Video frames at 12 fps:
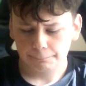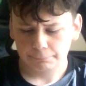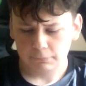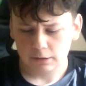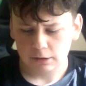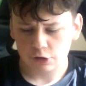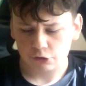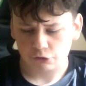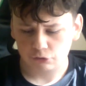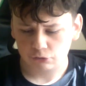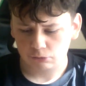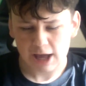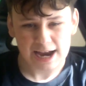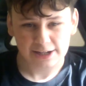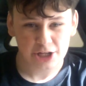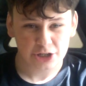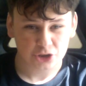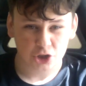this
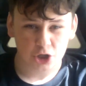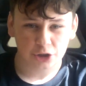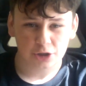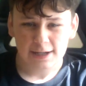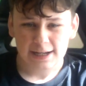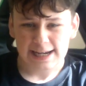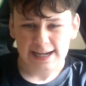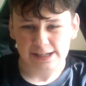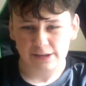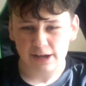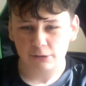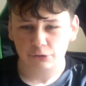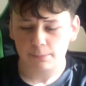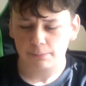technician, he tells you